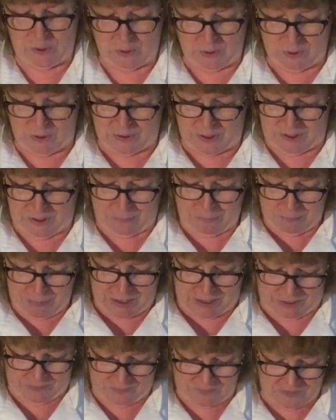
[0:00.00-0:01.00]
your clootie
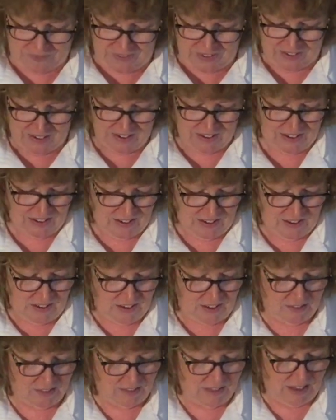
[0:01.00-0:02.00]
dumpling.
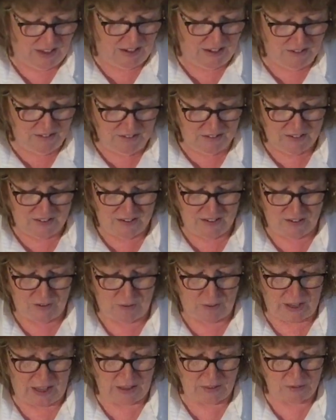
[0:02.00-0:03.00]
And then
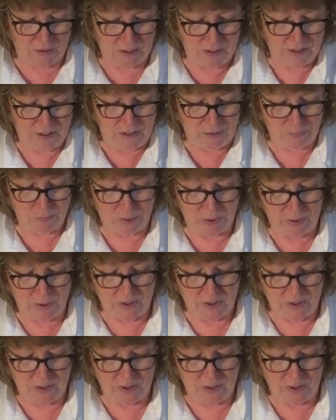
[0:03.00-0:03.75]
you gather it up